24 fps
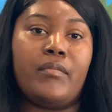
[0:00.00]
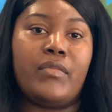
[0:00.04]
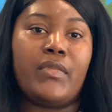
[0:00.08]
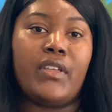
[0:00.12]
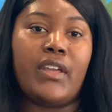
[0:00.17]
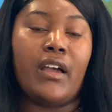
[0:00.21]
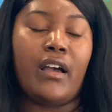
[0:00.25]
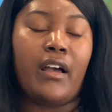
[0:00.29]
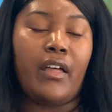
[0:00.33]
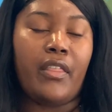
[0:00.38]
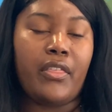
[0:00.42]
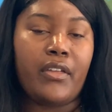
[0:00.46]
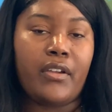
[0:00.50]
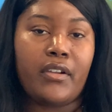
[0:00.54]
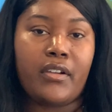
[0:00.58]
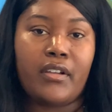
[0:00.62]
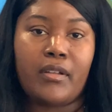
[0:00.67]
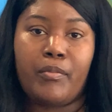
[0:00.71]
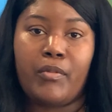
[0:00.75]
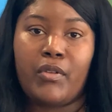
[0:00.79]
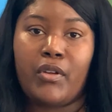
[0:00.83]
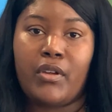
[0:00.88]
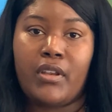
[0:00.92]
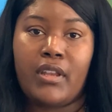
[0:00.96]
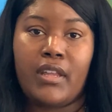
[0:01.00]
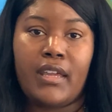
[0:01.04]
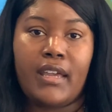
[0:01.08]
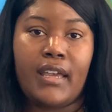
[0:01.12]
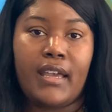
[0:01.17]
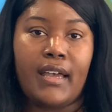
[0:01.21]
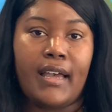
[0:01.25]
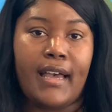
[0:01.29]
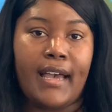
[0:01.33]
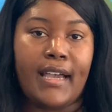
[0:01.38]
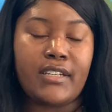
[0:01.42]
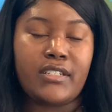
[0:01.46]
the other community
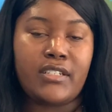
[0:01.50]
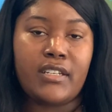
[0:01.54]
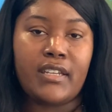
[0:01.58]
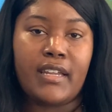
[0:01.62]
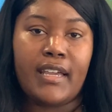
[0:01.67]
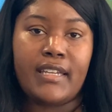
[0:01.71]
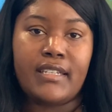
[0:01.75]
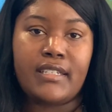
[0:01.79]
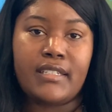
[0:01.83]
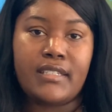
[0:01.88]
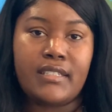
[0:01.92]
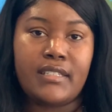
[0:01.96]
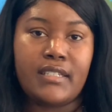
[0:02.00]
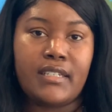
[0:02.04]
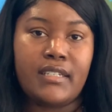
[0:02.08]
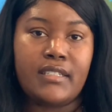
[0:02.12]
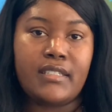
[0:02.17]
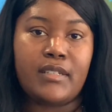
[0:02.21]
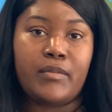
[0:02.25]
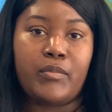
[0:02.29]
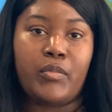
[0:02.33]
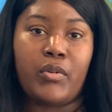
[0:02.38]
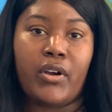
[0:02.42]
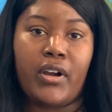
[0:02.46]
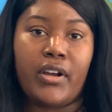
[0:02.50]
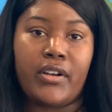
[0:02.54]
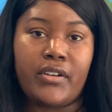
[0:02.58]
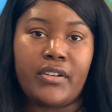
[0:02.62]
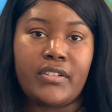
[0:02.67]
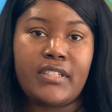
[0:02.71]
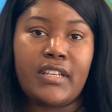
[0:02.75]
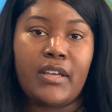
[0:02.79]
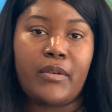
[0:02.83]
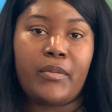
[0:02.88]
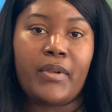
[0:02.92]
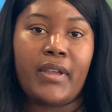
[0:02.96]
action agencies and
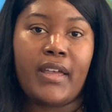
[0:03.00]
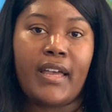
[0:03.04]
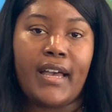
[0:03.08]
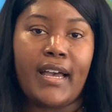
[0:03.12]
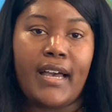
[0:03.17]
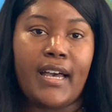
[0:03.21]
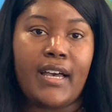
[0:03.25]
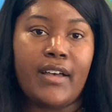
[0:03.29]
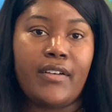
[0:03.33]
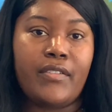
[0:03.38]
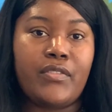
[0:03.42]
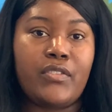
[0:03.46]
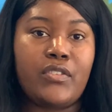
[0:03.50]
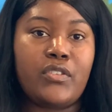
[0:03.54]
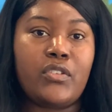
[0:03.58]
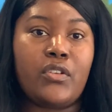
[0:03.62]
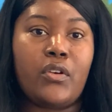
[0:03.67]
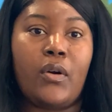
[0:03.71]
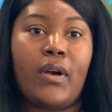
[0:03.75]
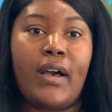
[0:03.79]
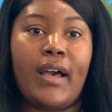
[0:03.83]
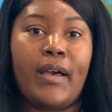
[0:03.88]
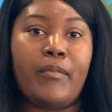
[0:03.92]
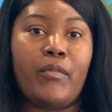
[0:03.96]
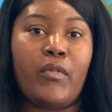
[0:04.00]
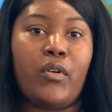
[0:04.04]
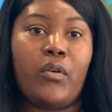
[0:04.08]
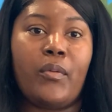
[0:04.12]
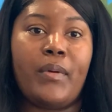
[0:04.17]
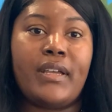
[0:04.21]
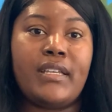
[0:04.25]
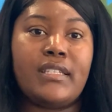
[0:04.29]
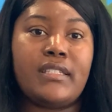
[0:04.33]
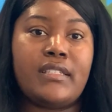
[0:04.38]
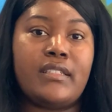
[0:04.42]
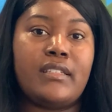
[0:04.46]
partners that we have. So I'm
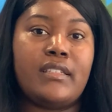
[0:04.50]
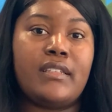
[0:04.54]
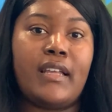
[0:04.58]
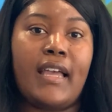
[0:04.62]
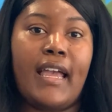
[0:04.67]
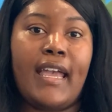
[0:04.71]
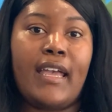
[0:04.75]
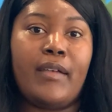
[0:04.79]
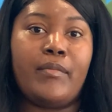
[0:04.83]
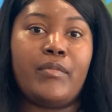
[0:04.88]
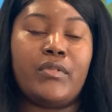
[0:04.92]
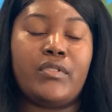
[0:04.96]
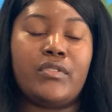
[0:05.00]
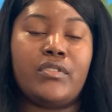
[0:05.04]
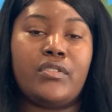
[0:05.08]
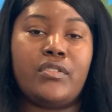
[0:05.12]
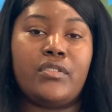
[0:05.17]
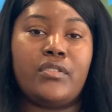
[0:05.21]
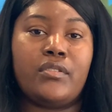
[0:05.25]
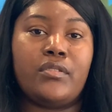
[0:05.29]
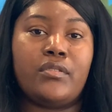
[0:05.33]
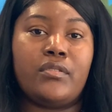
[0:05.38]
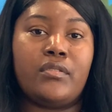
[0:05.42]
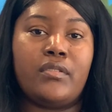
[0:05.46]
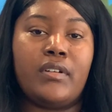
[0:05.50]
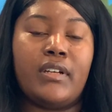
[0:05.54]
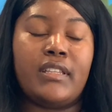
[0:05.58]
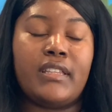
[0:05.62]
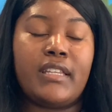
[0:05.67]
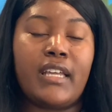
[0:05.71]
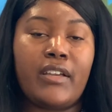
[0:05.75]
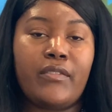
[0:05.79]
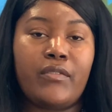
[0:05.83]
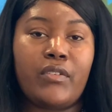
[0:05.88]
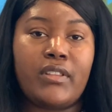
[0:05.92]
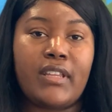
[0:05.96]
always able to and
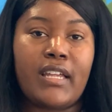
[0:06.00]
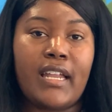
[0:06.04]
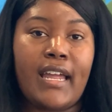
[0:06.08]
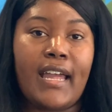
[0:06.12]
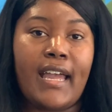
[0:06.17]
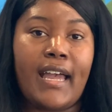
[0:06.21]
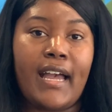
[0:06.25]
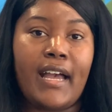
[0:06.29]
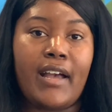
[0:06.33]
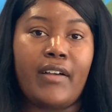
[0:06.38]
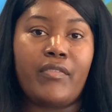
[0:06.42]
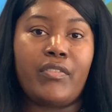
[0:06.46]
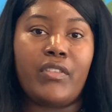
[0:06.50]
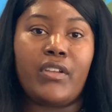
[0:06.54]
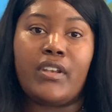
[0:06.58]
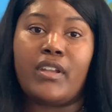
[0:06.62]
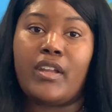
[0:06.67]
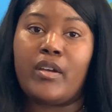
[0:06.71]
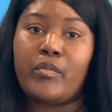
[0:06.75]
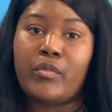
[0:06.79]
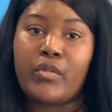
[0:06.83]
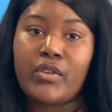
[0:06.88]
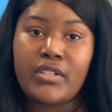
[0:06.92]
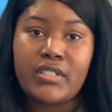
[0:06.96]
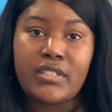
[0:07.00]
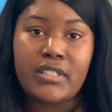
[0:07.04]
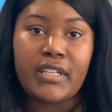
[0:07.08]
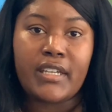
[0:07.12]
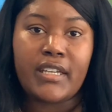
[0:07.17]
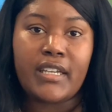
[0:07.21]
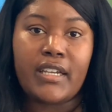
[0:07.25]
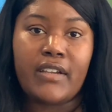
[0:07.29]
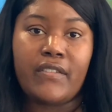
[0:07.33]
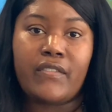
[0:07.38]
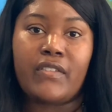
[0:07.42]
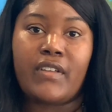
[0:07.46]
thankful that I have the numbers to
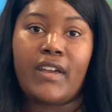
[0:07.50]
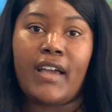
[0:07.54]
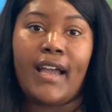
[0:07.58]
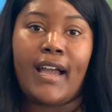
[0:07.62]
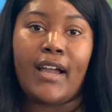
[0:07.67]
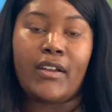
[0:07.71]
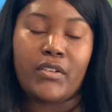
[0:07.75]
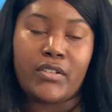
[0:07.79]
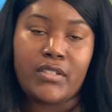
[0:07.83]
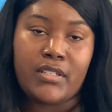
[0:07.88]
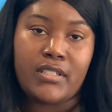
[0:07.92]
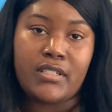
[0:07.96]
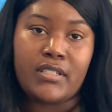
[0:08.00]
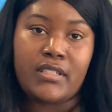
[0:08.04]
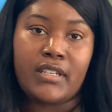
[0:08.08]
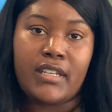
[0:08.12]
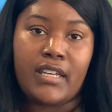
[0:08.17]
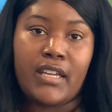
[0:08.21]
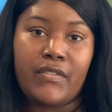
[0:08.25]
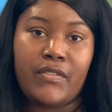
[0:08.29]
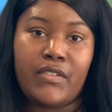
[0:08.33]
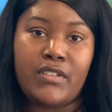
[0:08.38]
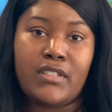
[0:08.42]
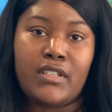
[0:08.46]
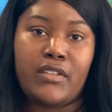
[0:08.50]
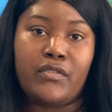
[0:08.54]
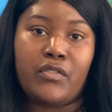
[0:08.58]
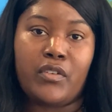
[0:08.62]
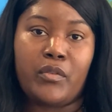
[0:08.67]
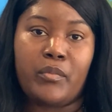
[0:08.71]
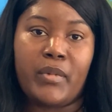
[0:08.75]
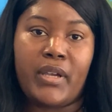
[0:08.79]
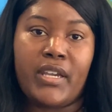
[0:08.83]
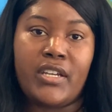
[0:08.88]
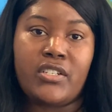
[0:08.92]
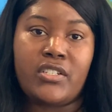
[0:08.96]
give, the addresses to give this
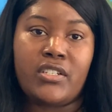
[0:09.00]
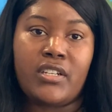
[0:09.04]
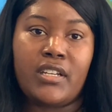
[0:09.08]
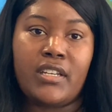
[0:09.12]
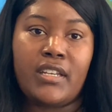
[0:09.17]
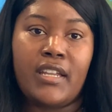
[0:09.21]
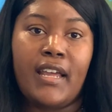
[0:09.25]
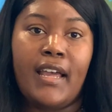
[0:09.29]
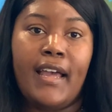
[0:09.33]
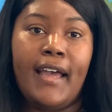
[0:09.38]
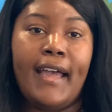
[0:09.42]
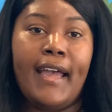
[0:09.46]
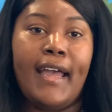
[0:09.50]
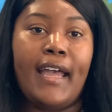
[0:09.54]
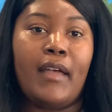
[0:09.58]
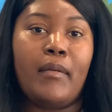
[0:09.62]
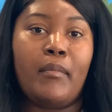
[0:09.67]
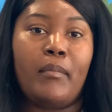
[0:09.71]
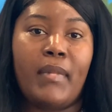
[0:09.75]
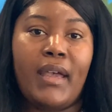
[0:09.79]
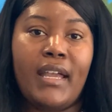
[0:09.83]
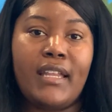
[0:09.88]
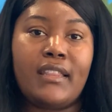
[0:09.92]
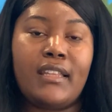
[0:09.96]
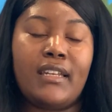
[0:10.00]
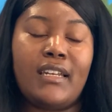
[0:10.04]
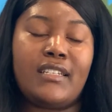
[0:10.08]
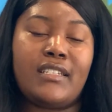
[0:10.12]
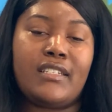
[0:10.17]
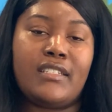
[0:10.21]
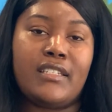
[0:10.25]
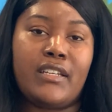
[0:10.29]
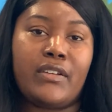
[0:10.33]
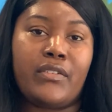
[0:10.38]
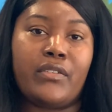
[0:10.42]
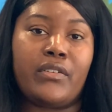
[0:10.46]
information, and make the
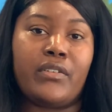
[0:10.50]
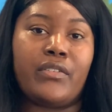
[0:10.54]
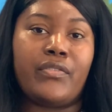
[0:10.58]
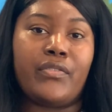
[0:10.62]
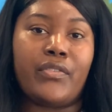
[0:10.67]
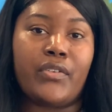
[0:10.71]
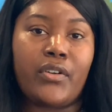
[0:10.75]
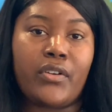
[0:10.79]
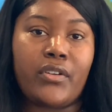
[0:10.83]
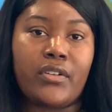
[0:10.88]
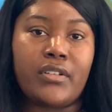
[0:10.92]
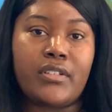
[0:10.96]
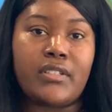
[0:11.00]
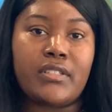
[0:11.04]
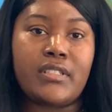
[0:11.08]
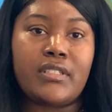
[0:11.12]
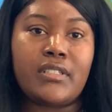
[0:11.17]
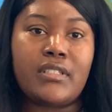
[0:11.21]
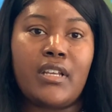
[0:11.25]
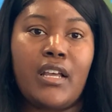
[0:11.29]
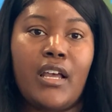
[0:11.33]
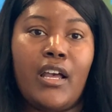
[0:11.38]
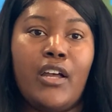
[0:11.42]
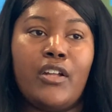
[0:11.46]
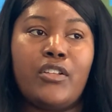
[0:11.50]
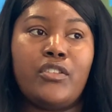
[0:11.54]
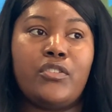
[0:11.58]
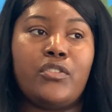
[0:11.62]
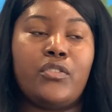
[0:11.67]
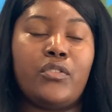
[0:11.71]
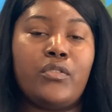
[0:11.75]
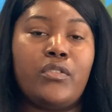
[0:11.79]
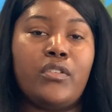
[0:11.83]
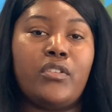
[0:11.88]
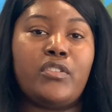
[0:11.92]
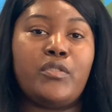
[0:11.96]
necessary referrals
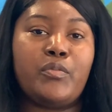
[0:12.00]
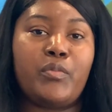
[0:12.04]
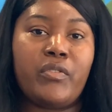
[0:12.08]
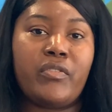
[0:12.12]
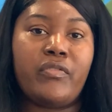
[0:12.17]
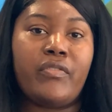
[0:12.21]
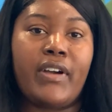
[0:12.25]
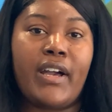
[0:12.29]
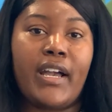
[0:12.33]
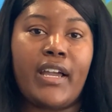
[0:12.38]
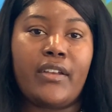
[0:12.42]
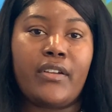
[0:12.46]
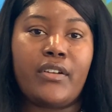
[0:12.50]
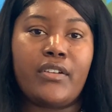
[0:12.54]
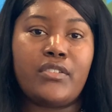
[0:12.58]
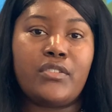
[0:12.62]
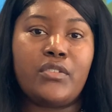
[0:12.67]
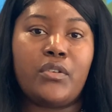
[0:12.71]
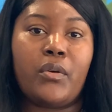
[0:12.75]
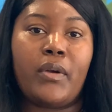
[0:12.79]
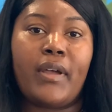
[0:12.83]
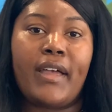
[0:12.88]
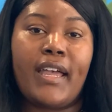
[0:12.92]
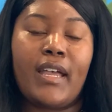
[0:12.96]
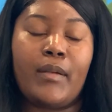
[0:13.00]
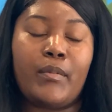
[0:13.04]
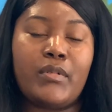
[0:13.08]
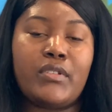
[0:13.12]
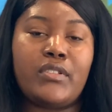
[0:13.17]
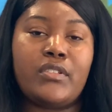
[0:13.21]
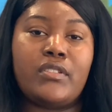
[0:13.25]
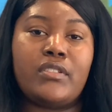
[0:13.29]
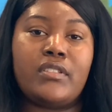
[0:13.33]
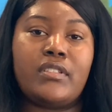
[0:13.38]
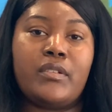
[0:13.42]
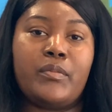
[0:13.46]
to those providers who are able
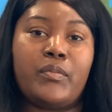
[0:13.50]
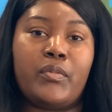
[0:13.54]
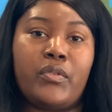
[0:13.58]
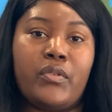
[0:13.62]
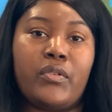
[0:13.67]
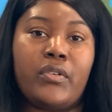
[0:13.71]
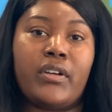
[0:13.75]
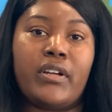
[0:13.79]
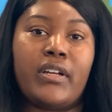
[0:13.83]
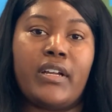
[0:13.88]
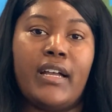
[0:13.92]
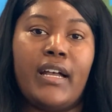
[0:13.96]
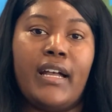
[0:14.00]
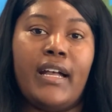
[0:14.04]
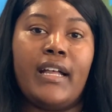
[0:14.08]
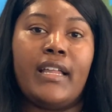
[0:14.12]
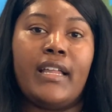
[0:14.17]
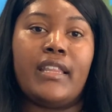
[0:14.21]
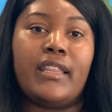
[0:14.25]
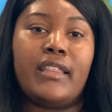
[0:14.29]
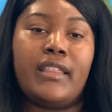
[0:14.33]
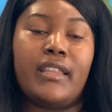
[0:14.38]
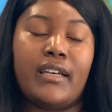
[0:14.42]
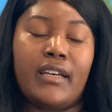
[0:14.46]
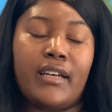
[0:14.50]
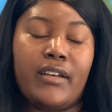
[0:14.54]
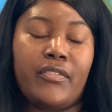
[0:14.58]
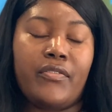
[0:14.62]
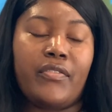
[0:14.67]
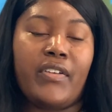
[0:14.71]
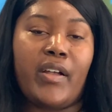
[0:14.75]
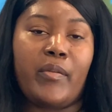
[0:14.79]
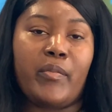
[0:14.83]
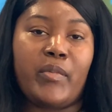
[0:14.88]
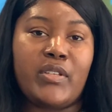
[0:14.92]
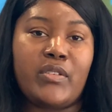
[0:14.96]
to support the
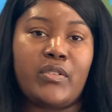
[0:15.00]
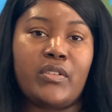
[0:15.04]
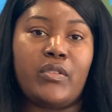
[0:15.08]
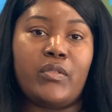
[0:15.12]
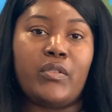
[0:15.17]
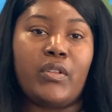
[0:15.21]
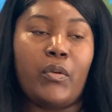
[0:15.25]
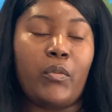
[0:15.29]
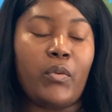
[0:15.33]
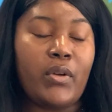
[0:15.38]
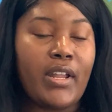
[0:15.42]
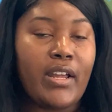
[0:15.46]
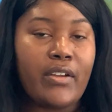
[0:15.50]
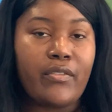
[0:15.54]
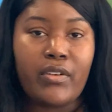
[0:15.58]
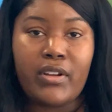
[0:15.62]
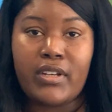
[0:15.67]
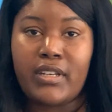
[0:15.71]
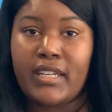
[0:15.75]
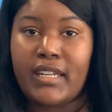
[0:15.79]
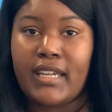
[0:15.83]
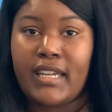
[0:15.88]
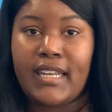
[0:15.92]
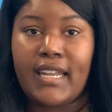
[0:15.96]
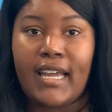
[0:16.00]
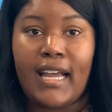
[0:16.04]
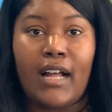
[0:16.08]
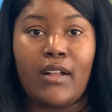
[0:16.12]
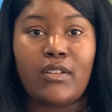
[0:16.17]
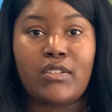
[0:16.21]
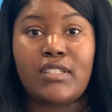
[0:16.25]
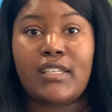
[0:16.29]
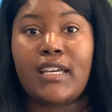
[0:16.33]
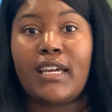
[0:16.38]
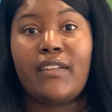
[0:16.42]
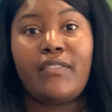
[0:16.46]
families in whatever need
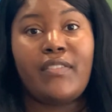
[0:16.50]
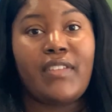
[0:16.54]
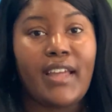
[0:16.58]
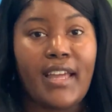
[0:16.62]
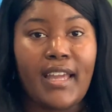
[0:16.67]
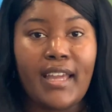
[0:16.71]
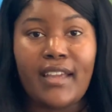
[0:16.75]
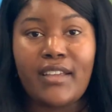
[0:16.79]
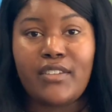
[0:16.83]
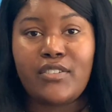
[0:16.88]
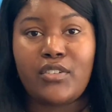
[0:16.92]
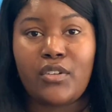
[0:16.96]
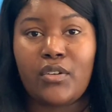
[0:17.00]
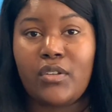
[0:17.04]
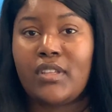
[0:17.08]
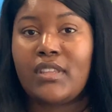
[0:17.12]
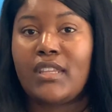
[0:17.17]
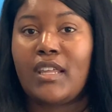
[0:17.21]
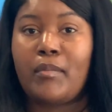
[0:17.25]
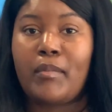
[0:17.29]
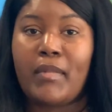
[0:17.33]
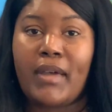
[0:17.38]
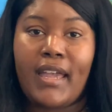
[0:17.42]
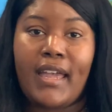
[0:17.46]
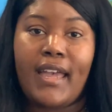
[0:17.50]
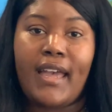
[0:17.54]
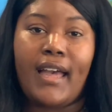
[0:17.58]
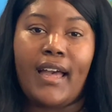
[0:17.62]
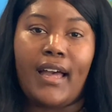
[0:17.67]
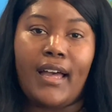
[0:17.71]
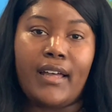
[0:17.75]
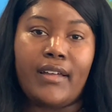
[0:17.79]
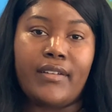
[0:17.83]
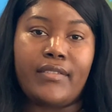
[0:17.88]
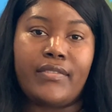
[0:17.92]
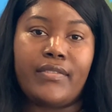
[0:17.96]
outside of the ASQ that they might
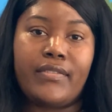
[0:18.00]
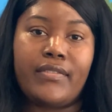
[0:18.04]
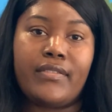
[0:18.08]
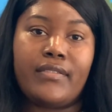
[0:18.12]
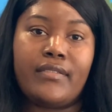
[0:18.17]
have.